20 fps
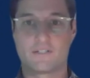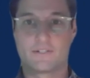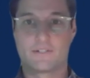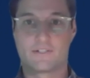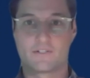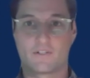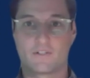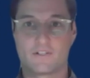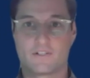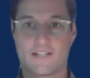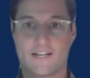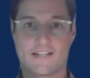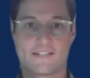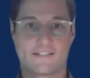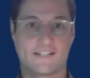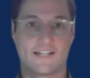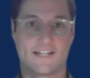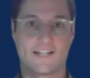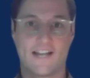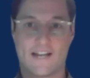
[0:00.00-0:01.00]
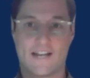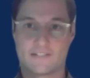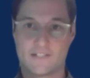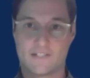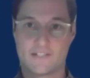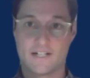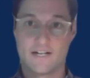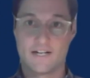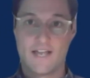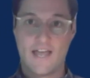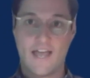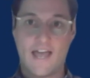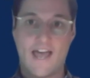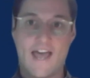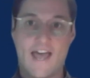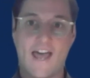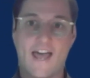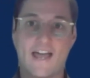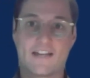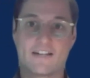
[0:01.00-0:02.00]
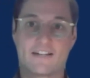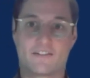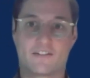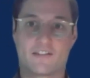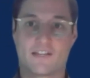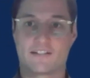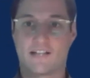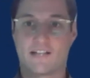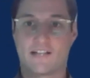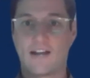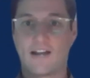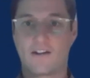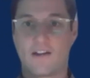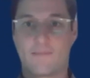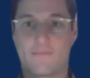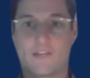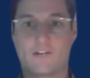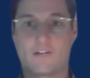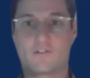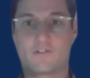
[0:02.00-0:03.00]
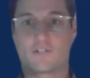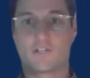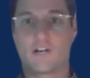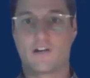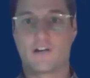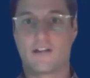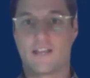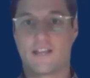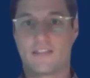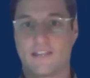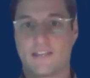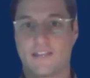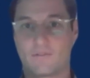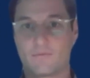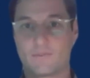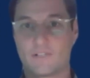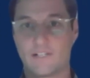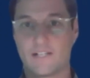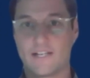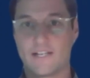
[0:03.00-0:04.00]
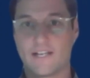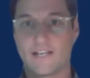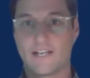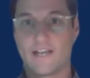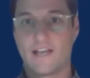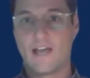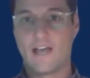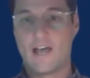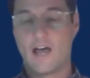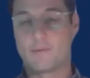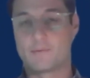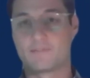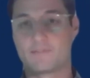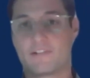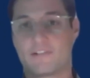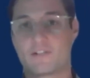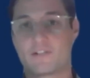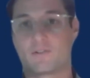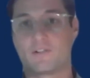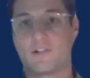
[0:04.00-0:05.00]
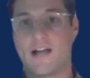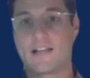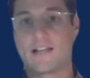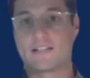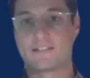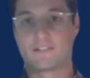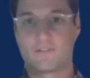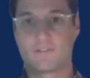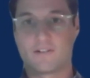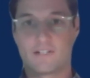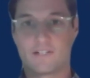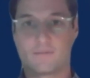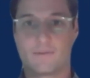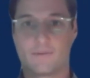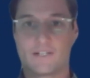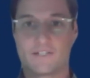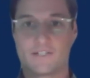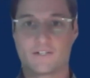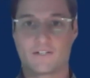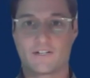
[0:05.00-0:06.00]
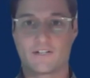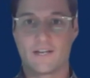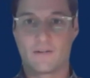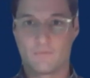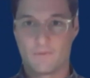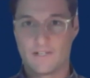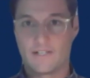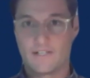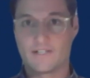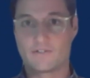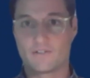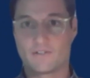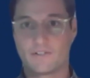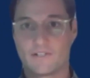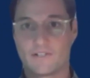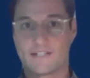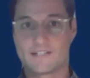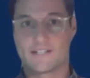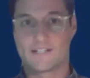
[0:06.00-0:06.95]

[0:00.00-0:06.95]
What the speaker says: it internally as the connector. And the diagram that you showed, I think, really helps visualize the degree to which it really truly is a